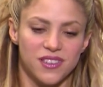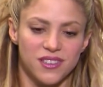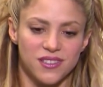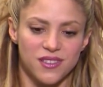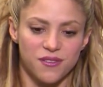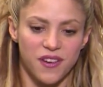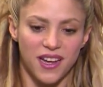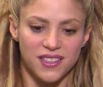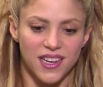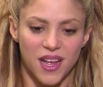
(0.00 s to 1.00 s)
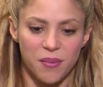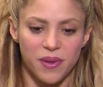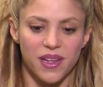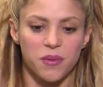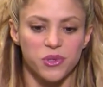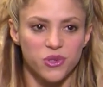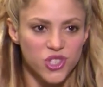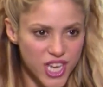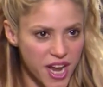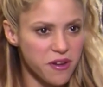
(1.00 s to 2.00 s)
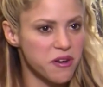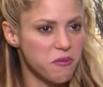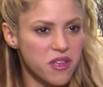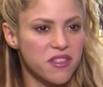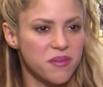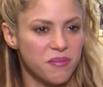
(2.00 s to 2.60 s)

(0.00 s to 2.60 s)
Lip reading: is the fact that I'm being able to share it with